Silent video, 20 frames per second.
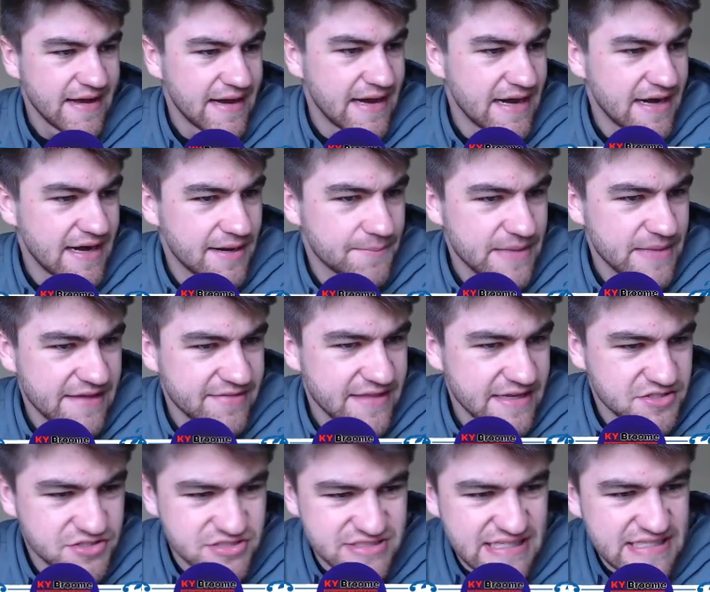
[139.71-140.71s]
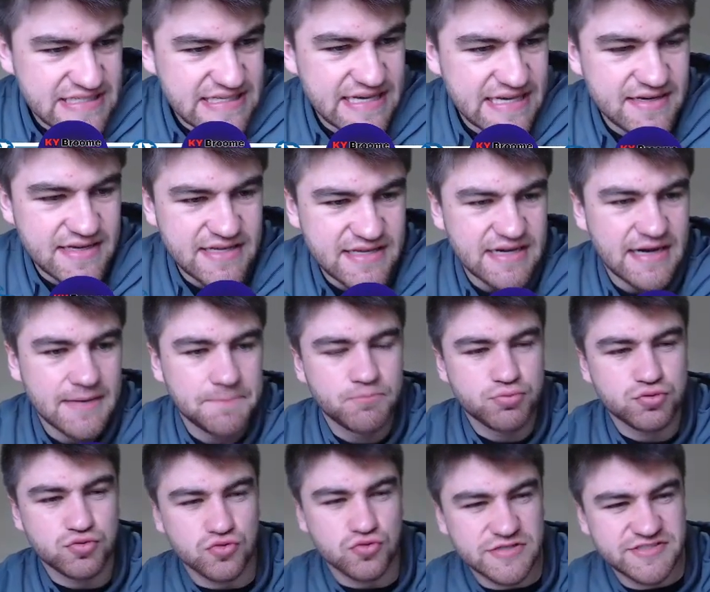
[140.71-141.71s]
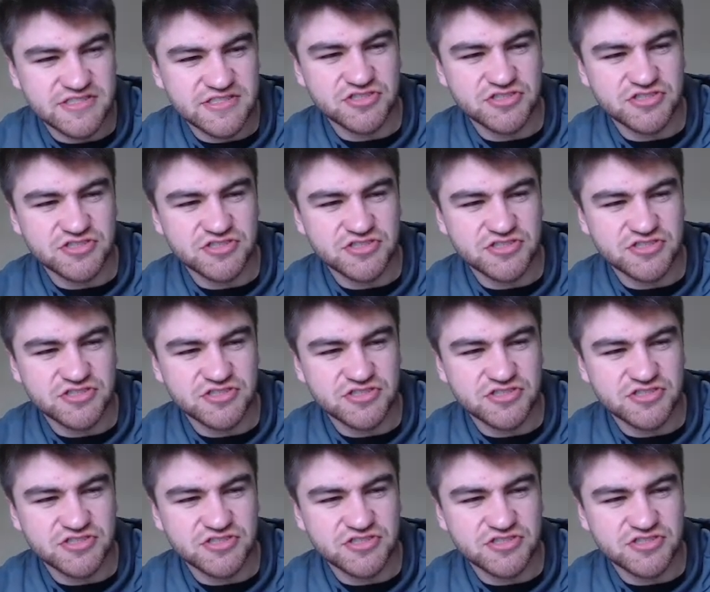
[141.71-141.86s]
Um, and then you see King here. I'm pretty